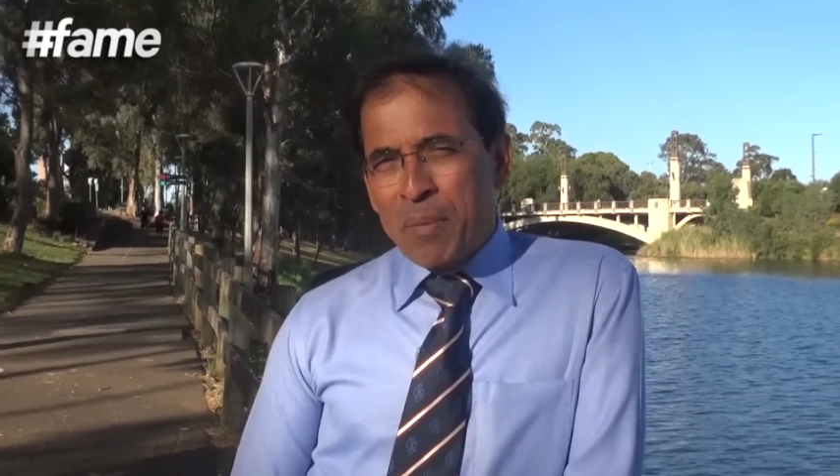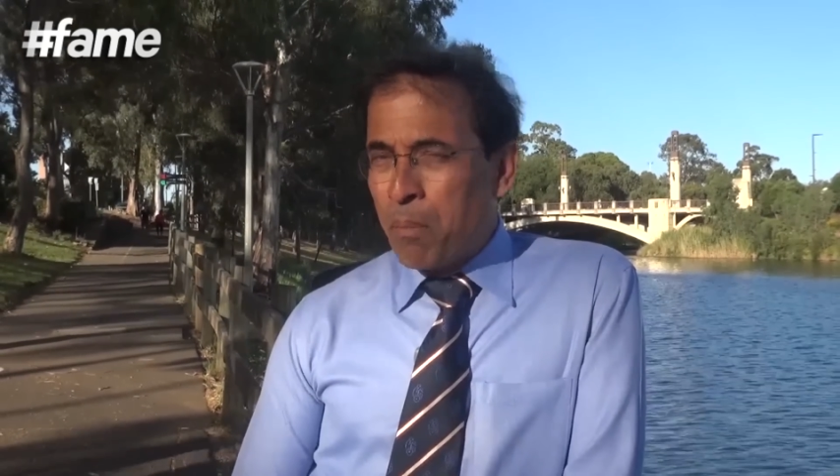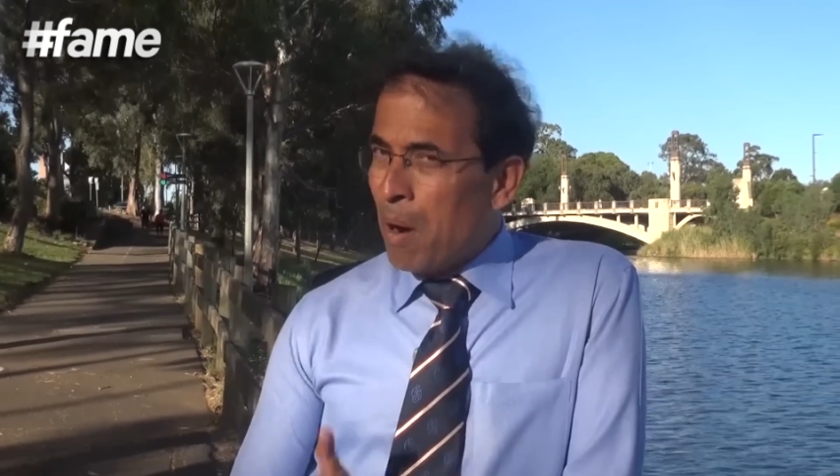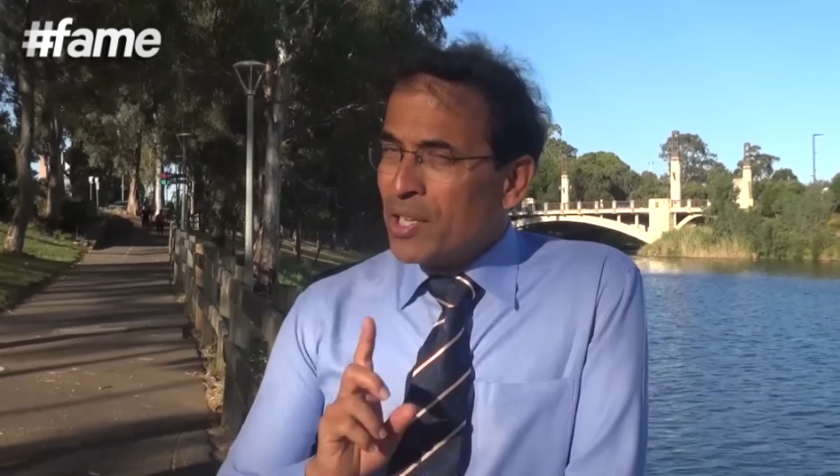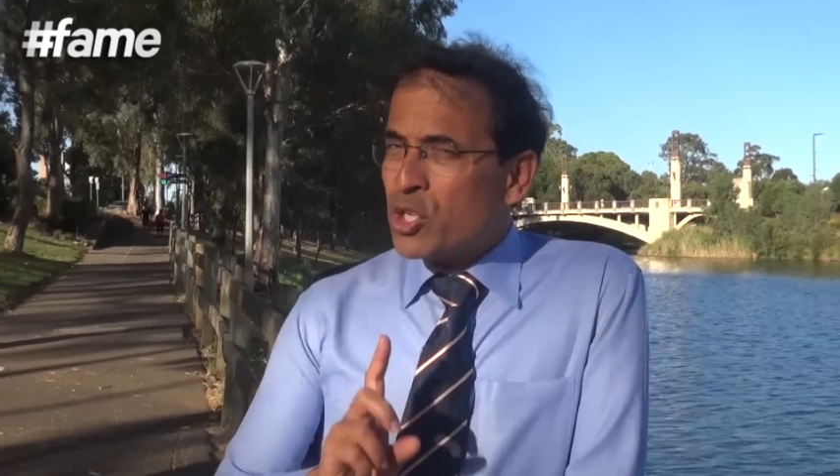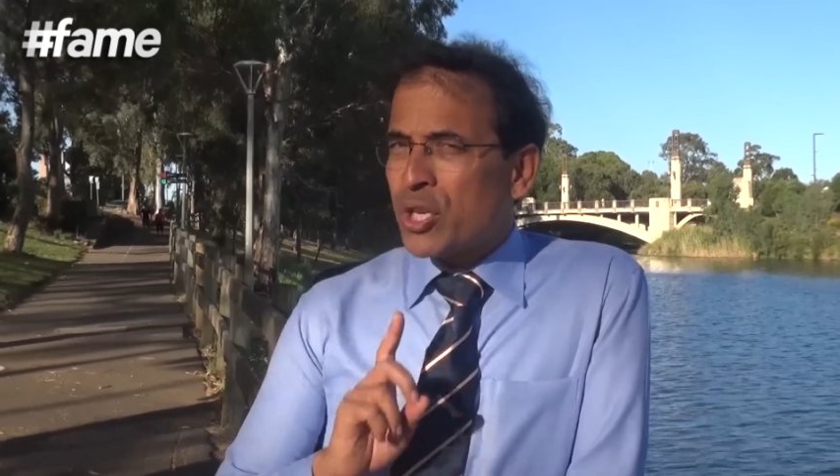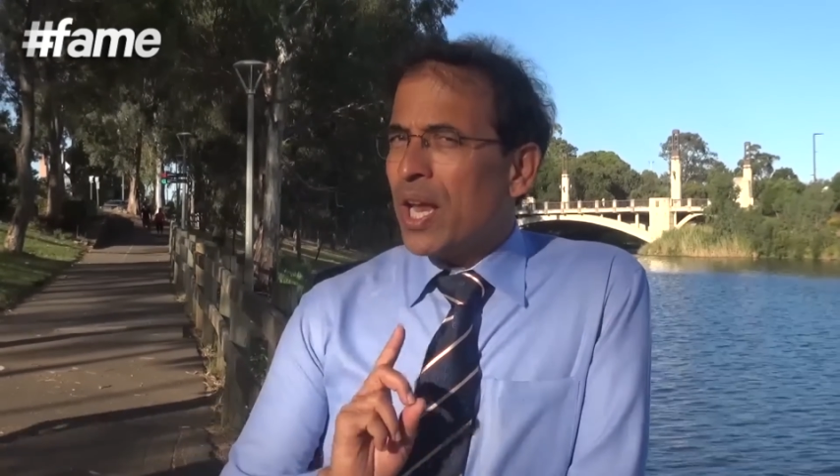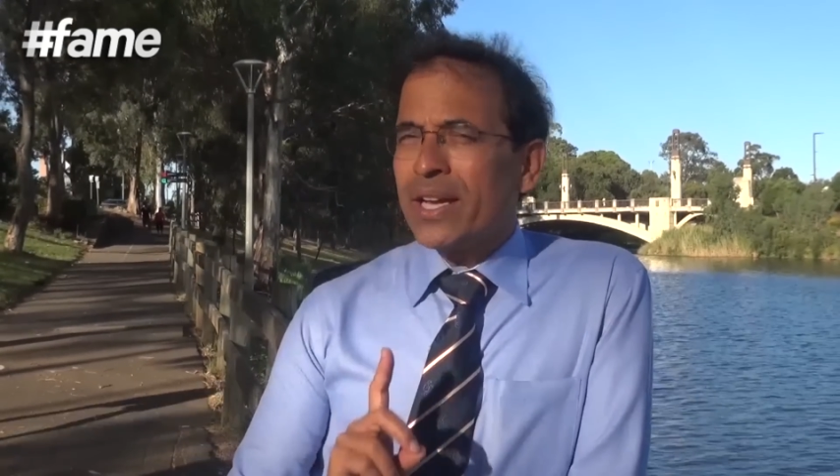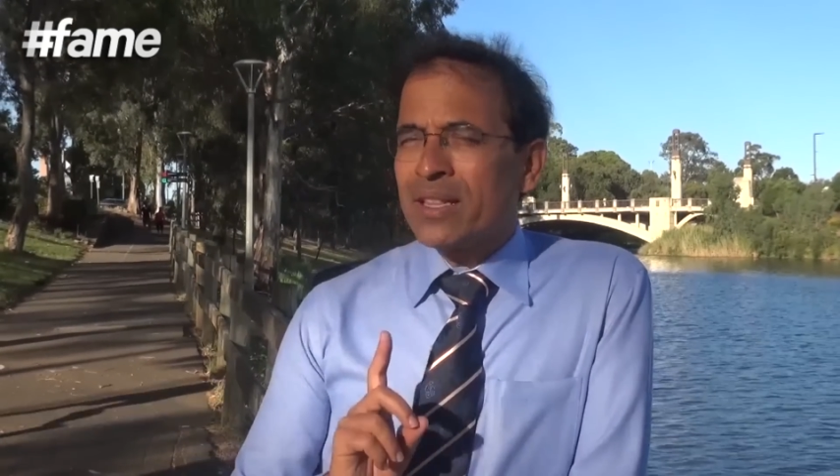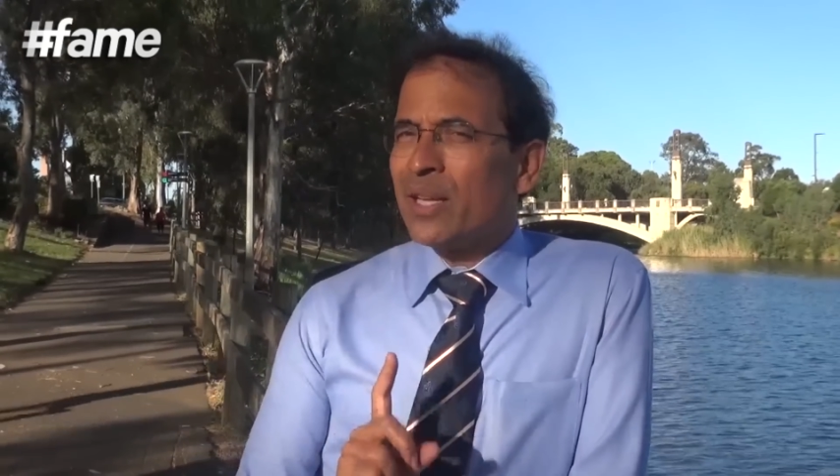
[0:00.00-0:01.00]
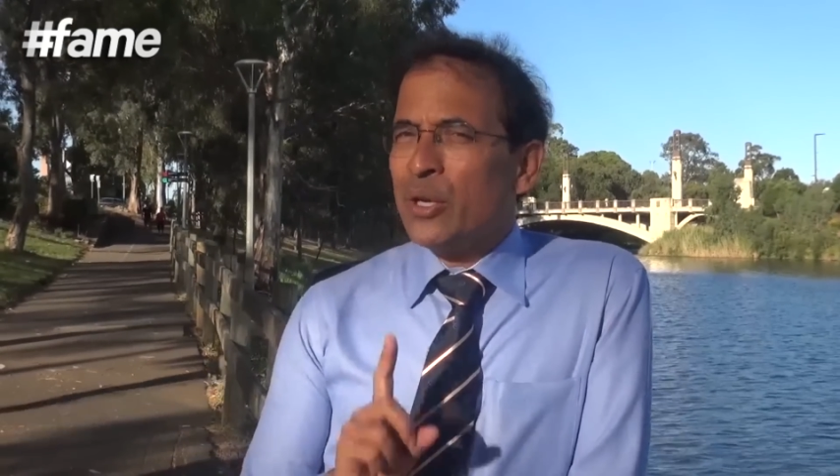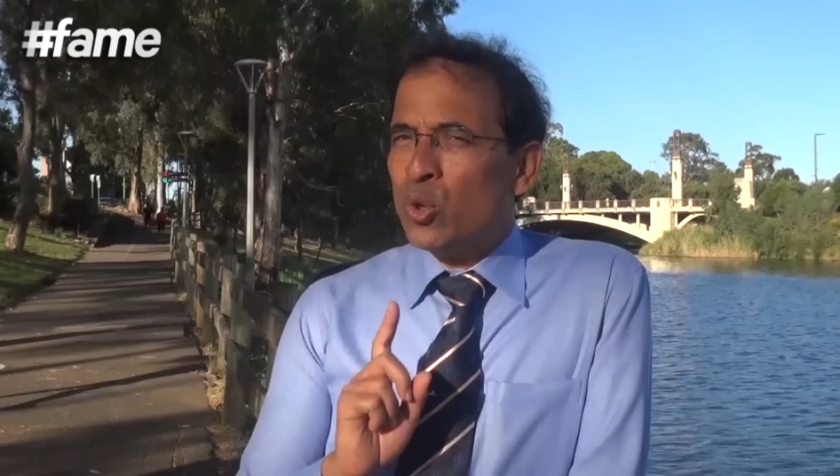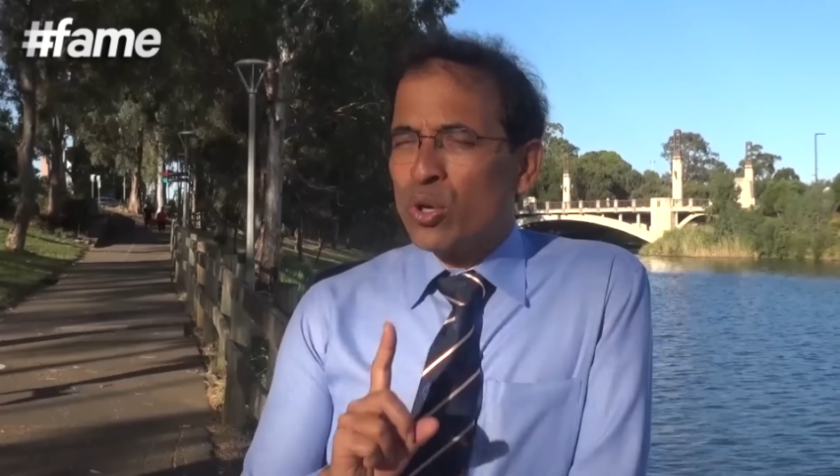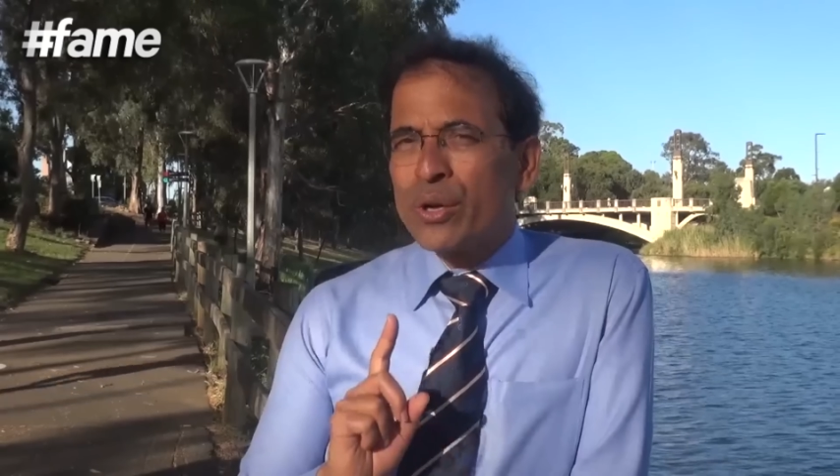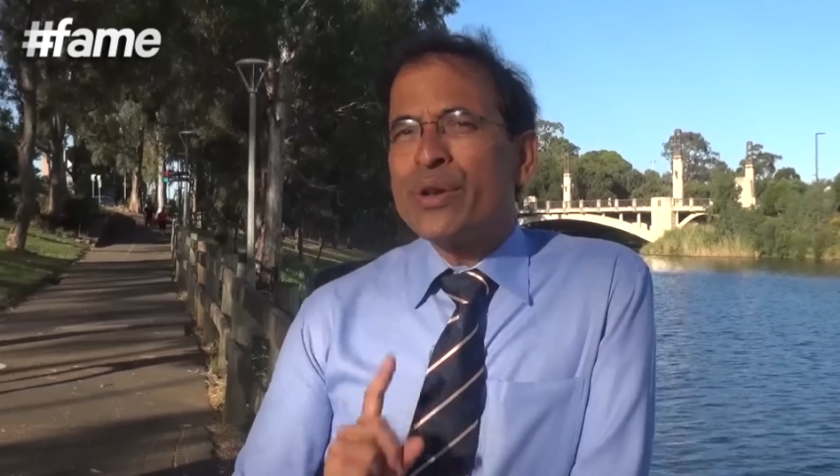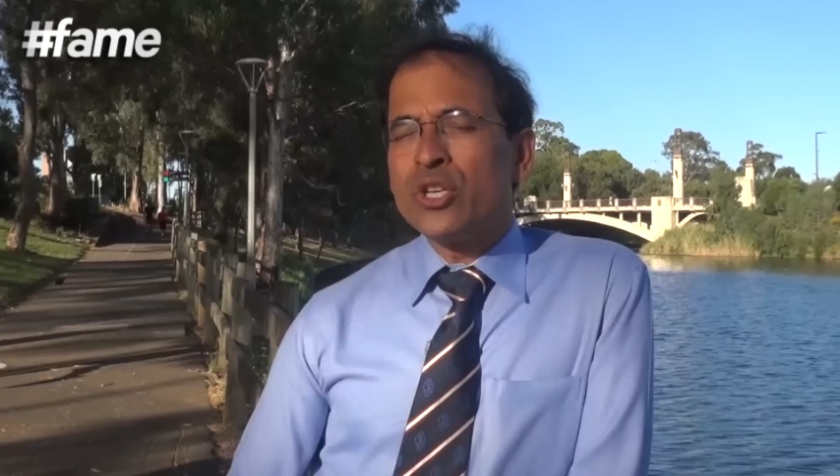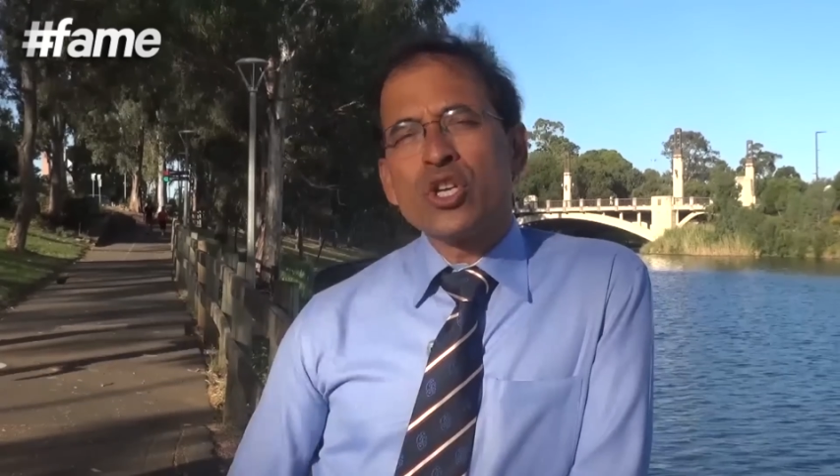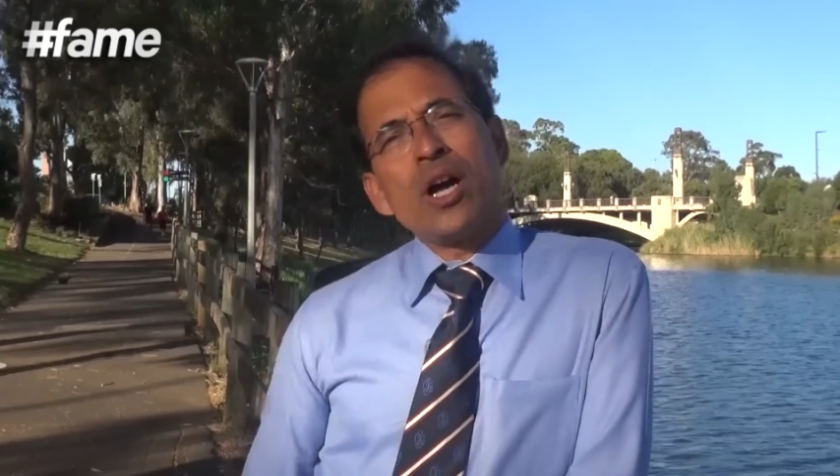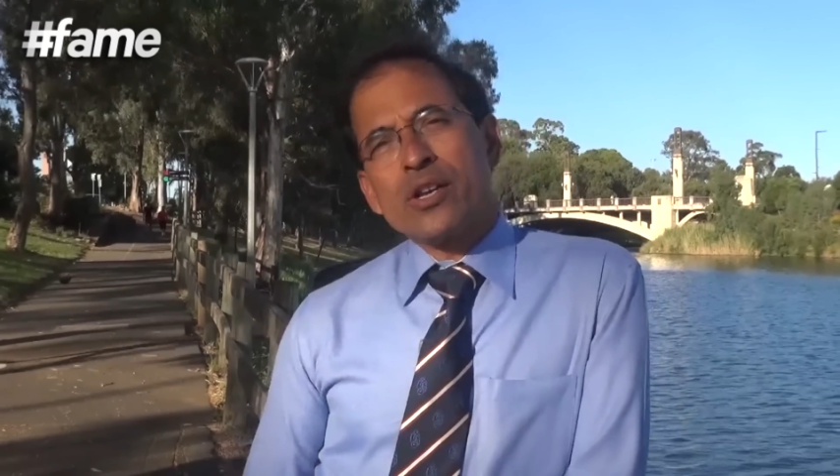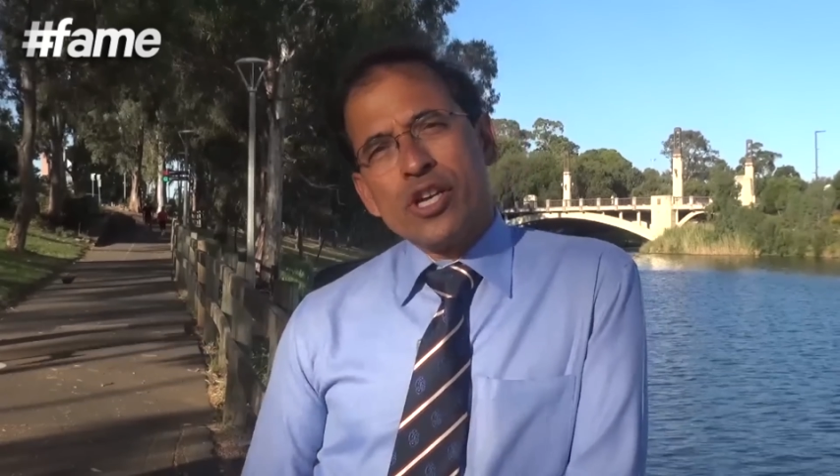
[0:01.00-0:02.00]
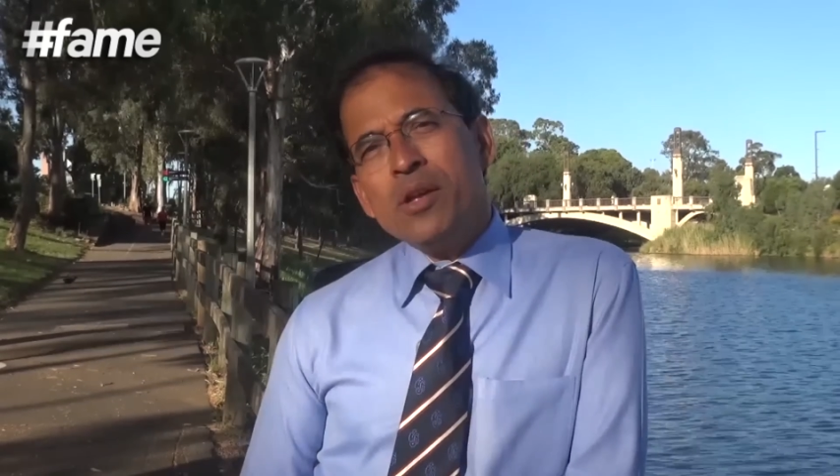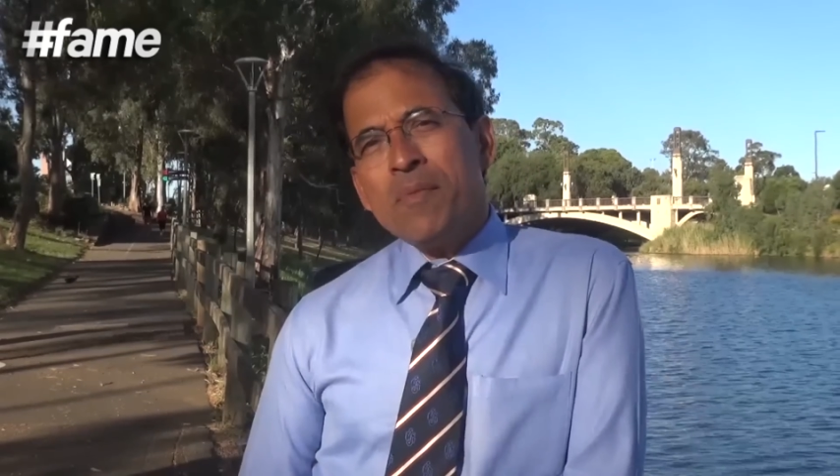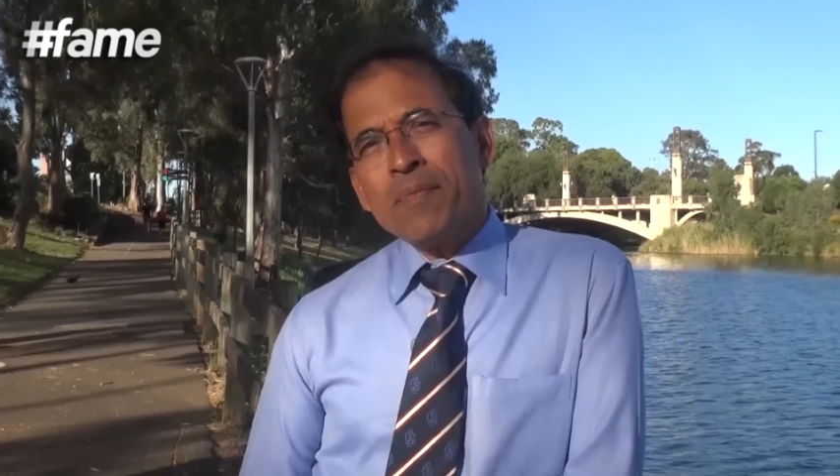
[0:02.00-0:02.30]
much like Tendulkar in charge,